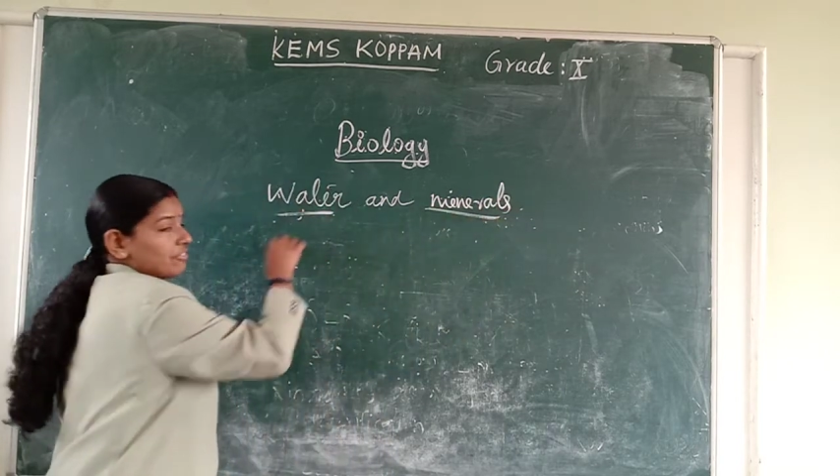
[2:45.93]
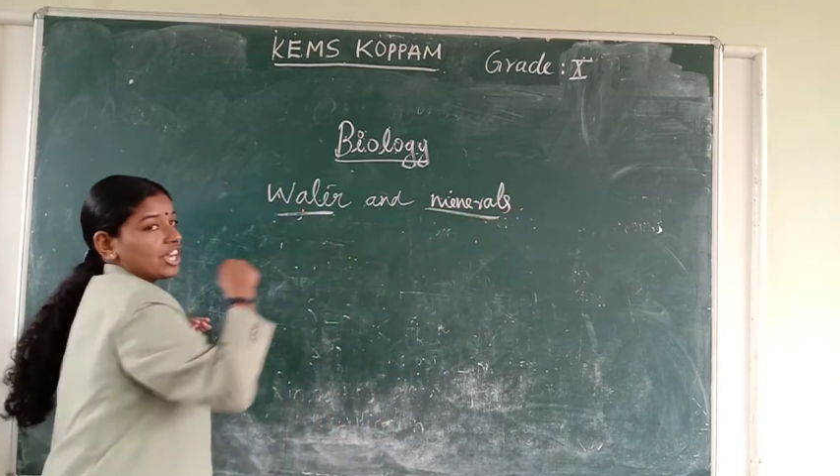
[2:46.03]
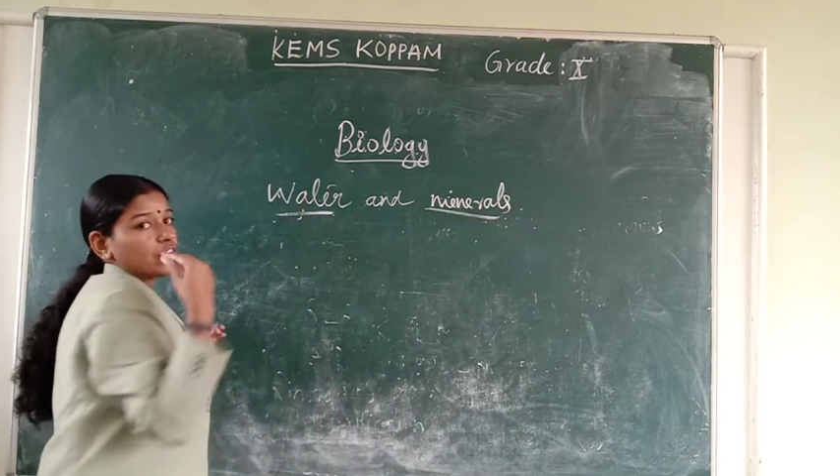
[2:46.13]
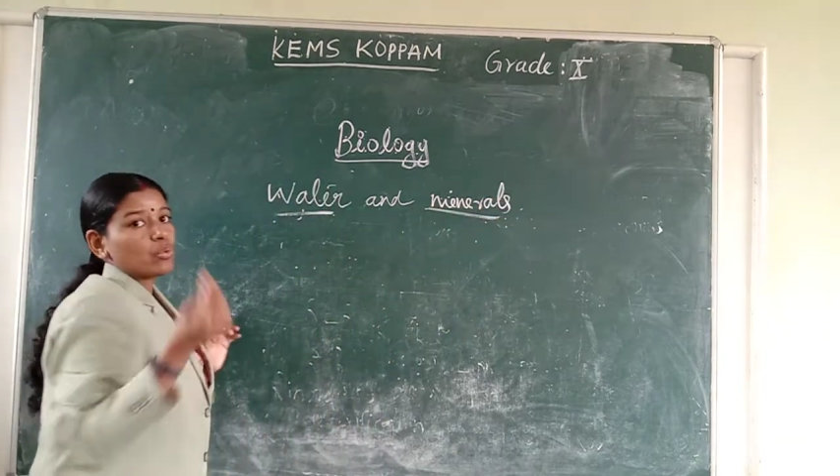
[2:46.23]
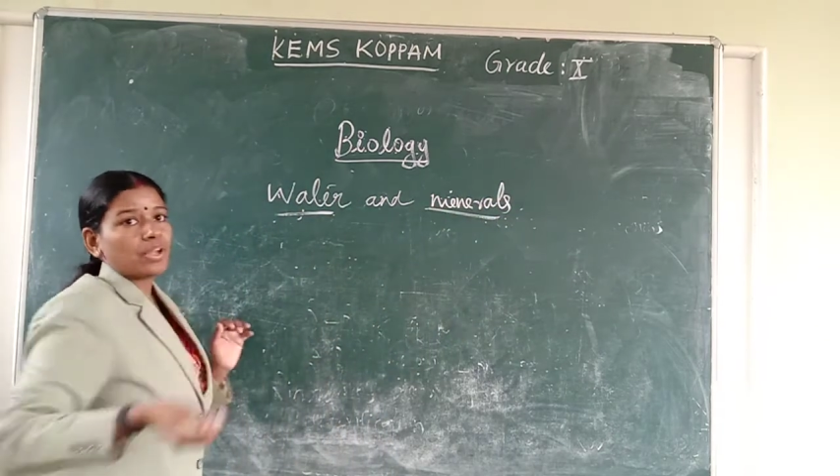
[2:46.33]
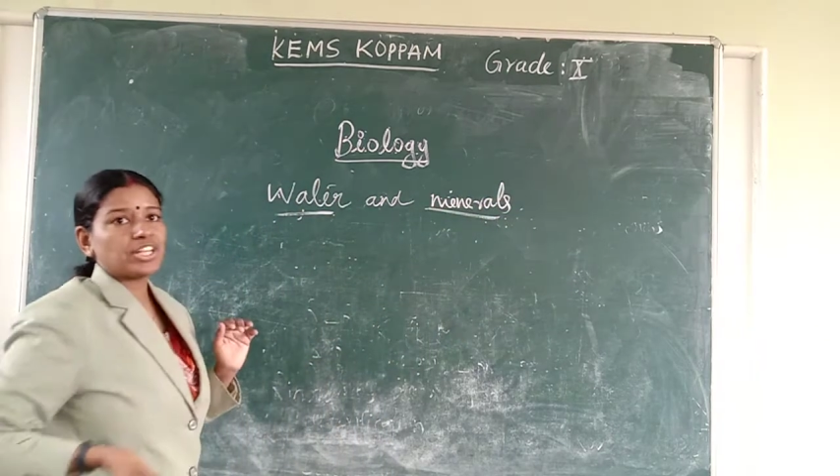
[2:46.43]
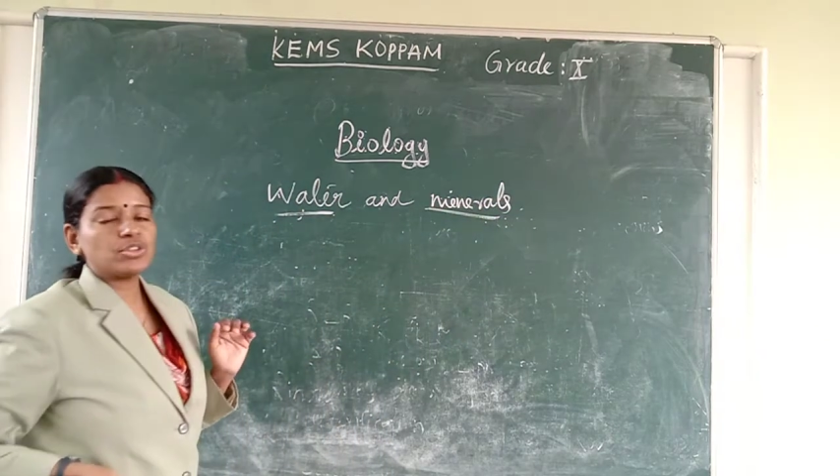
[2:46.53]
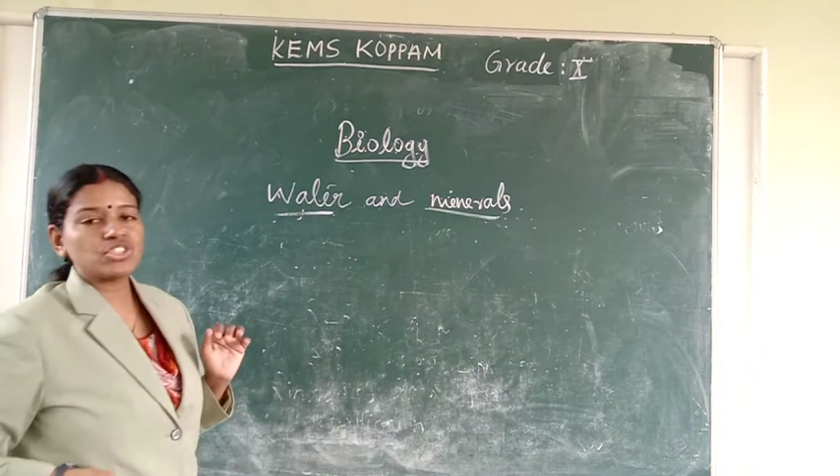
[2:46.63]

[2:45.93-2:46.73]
we are going to